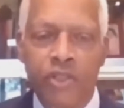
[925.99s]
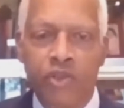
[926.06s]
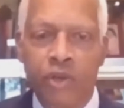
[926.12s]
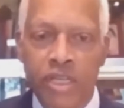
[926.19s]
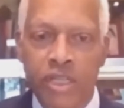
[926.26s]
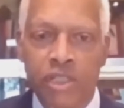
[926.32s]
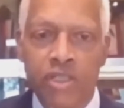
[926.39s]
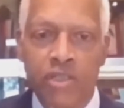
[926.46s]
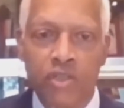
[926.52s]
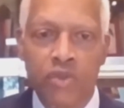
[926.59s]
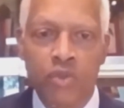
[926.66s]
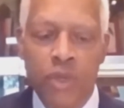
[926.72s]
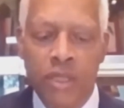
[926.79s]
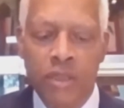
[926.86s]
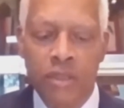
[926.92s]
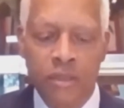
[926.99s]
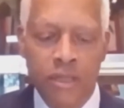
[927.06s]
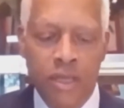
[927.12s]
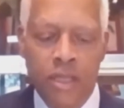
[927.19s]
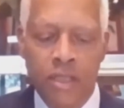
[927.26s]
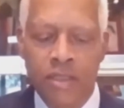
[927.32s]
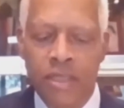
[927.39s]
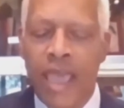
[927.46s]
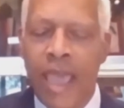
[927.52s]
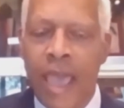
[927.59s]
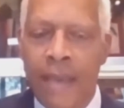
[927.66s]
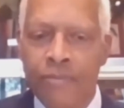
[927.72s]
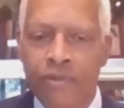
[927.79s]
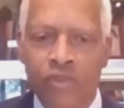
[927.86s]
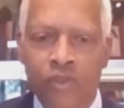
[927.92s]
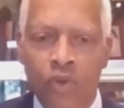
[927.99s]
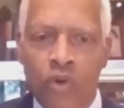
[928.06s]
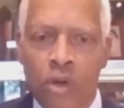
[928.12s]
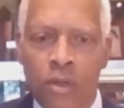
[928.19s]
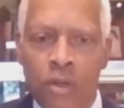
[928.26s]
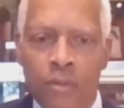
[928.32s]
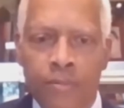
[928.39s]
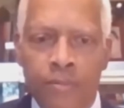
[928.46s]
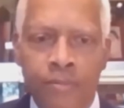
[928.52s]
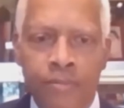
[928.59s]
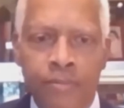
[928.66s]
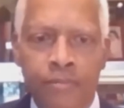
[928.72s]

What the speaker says: frustrations with the App Store?